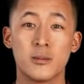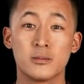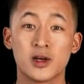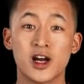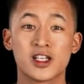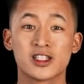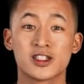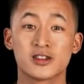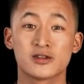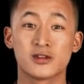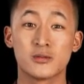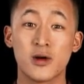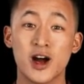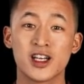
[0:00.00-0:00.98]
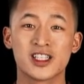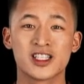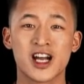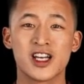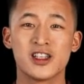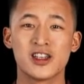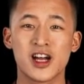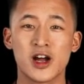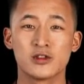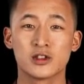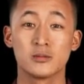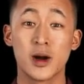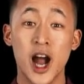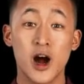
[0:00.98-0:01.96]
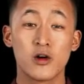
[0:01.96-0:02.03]
Plus, the minus 10,000
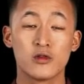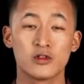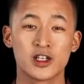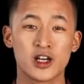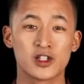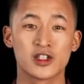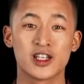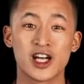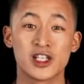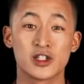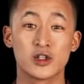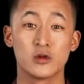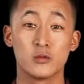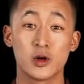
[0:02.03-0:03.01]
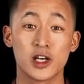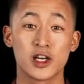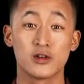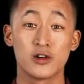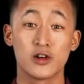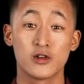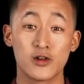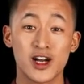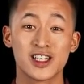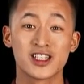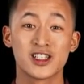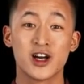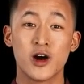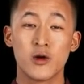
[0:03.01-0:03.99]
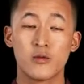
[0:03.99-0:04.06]
power reduction lets you weaken threats
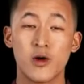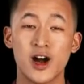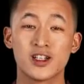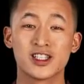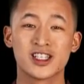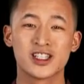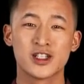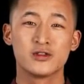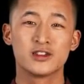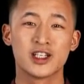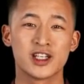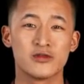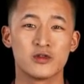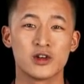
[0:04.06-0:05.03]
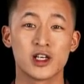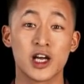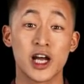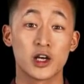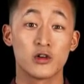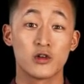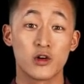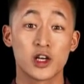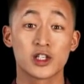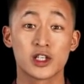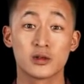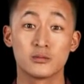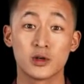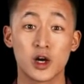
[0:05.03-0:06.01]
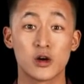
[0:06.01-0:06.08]
while still delivering a crushing
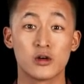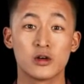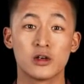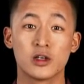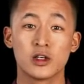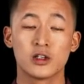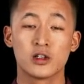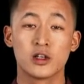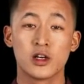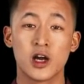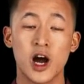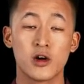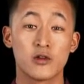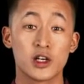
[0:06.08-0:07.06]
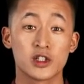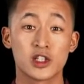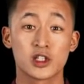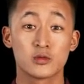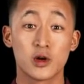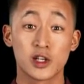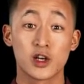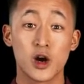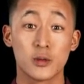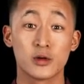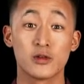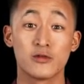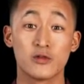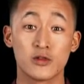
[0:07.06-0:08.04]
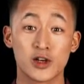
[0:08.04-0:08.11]
blow. I run just one copy
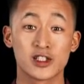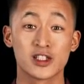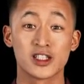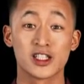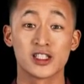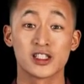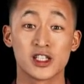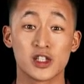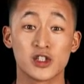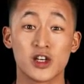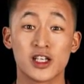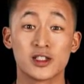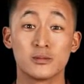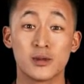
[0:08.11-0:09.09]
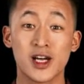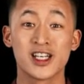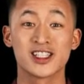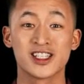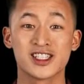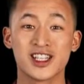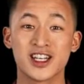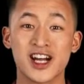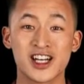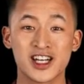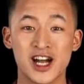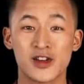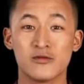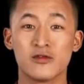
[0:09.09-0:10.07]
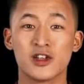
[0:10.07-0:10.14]
of Freezer since it shines best as a
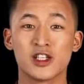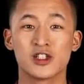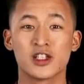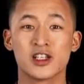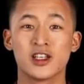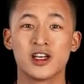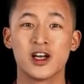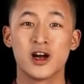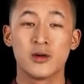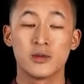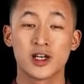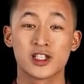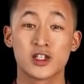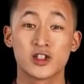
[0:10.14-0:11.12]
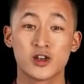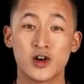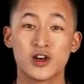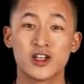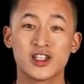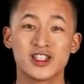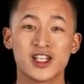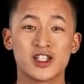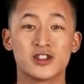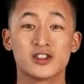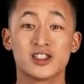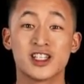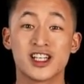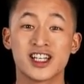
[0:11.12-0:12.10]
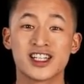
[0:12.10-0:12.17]
late-game finisher, but it's a solid addition
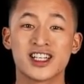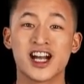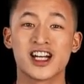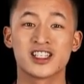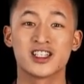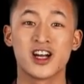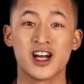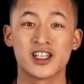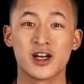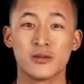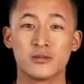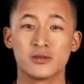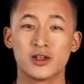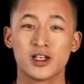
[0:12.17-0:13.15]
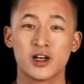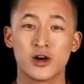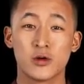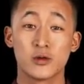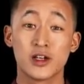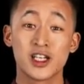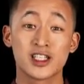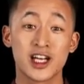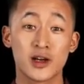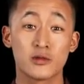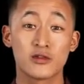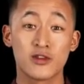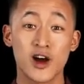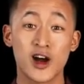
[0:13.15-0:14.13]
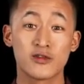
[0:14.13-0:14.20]
to this deck's lineup. With these level
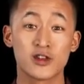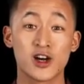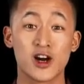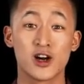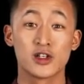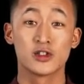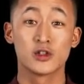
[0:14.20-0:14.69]
5 cards,